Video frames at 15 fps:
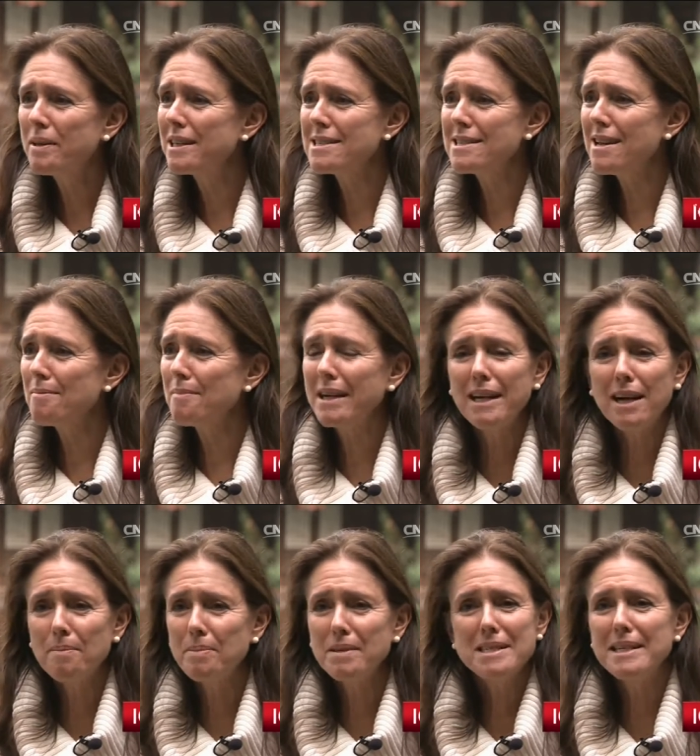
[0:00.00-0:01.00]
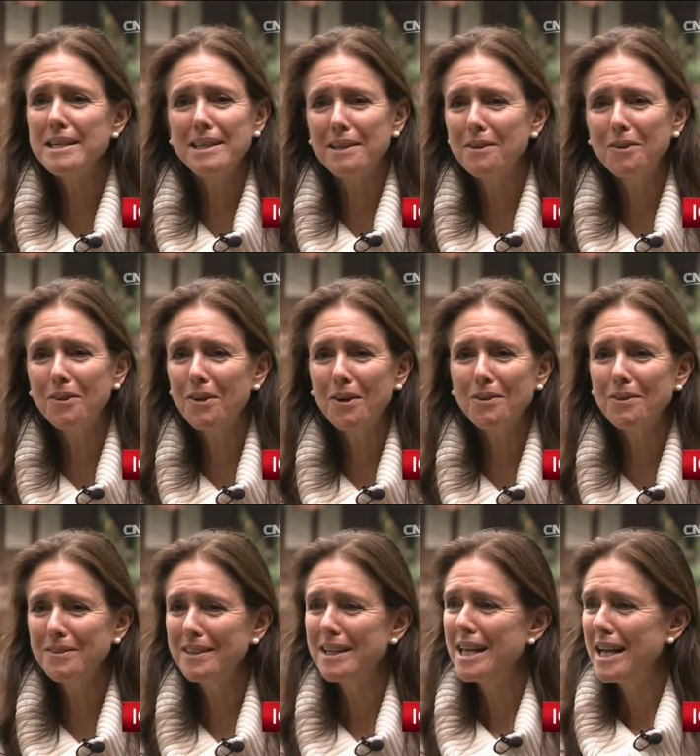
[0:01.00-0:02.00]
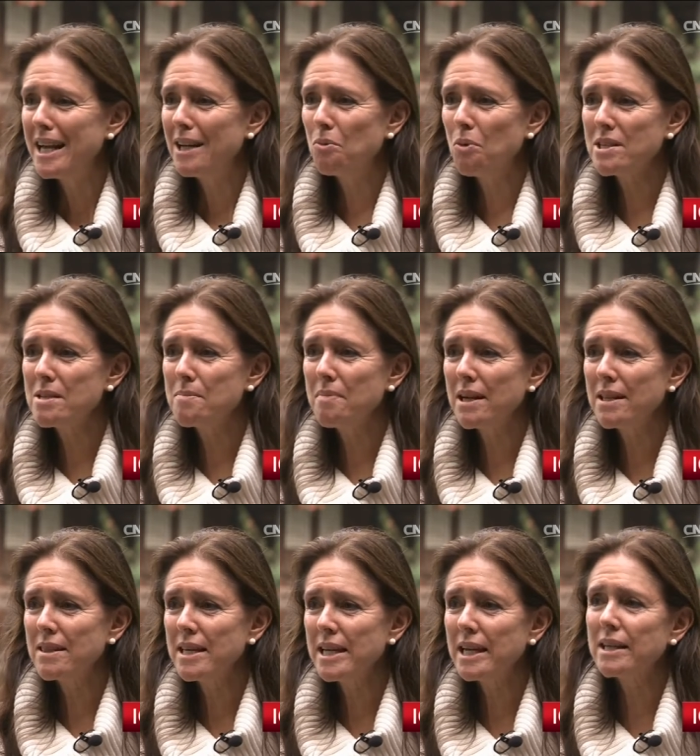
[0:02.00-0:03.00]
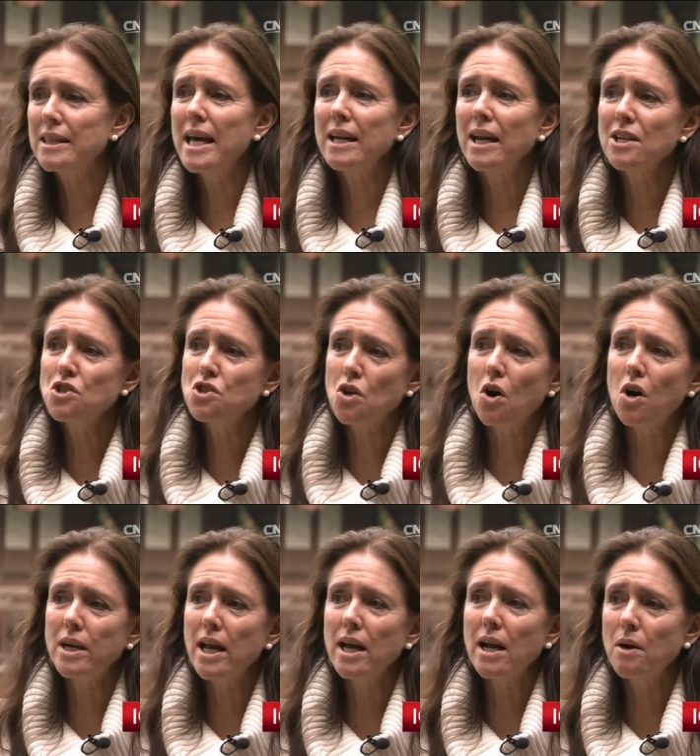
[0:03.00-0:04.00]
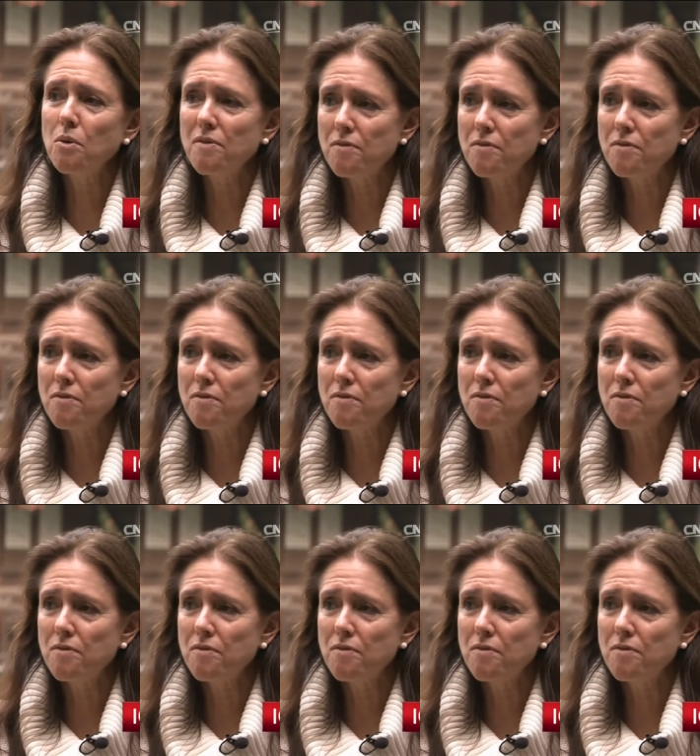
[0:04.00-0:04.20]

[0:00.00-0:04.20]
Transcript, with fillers: but it's not my cup of tea, you okay. know? It wasn't my thing. Then I saw it and I,